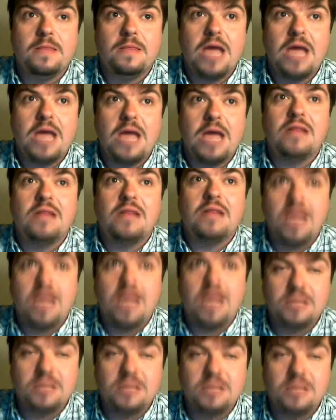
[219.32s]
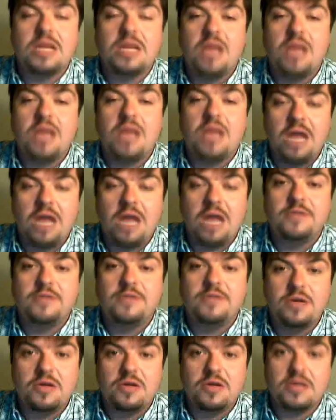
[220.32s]
at latest, at the end of
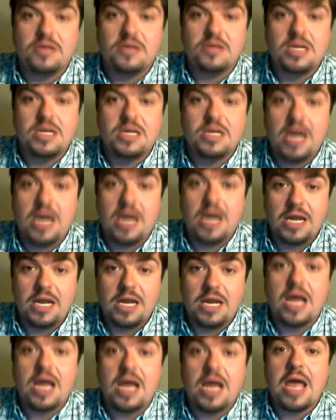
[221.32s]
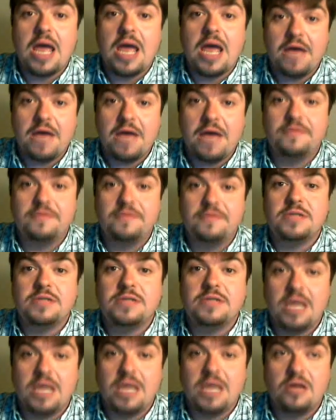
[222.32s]
2009, I have to
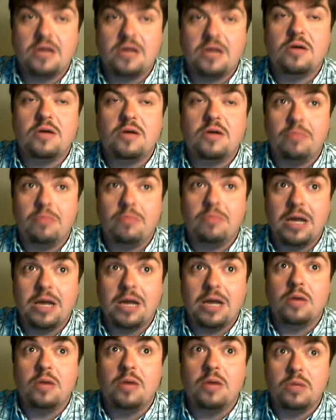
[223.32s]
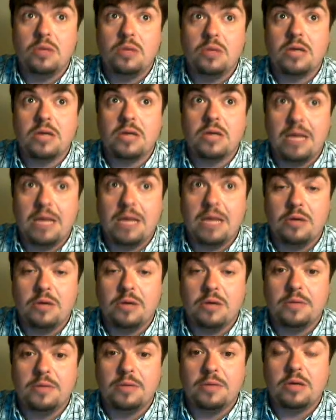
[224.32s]
get or buy a real camera,
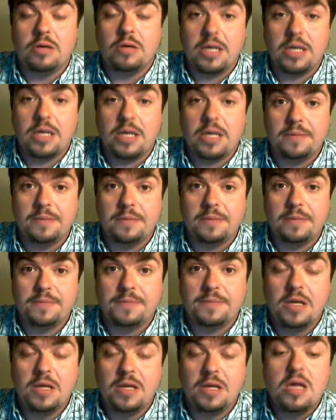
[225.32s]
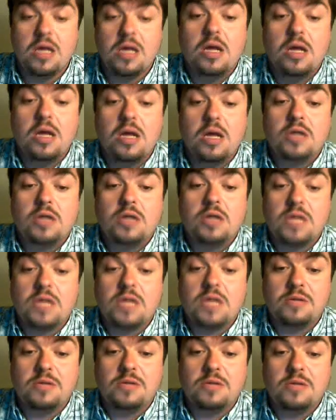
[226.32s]
okay? So that's
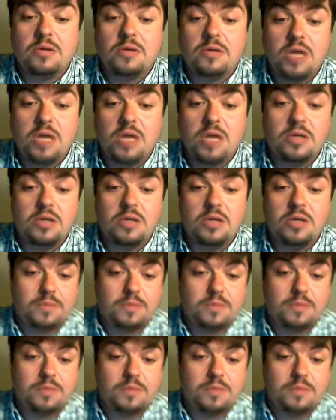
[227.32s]
what I'm going to try to do.